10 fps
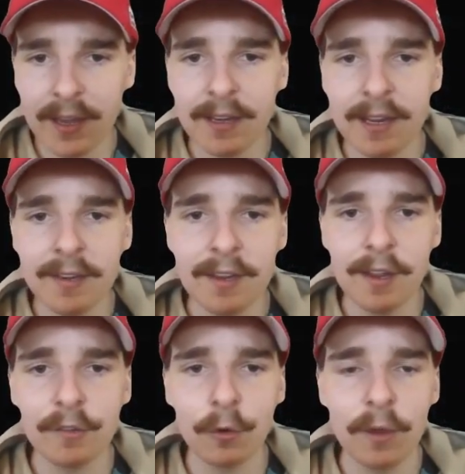in
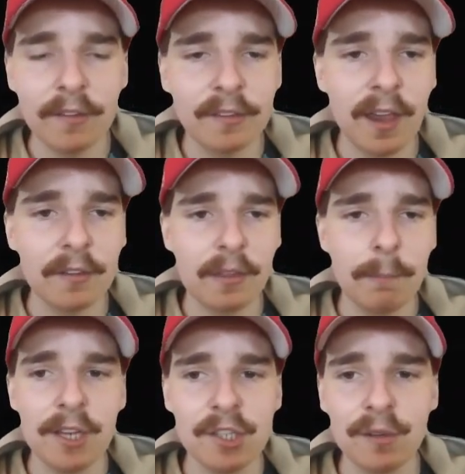India to assess the
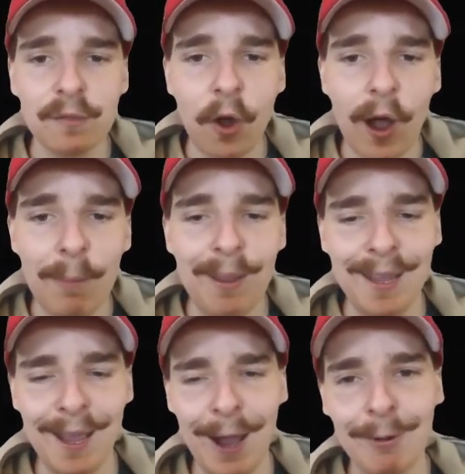pitches for
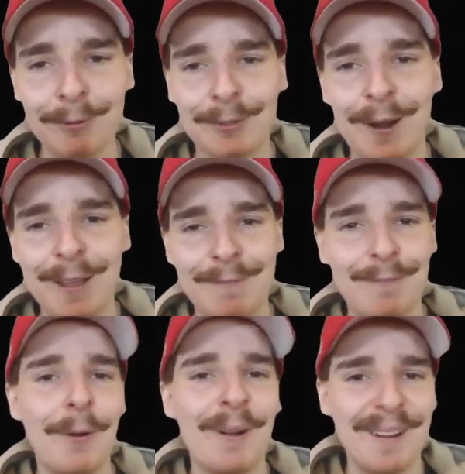IPL
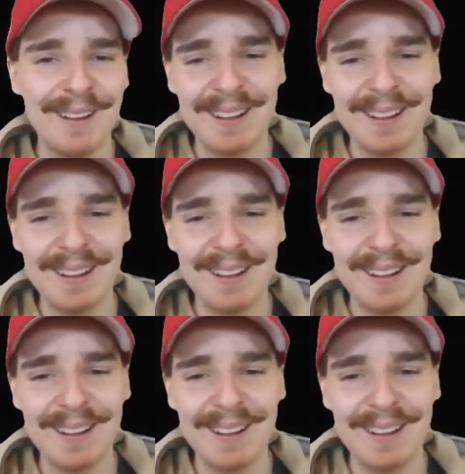24.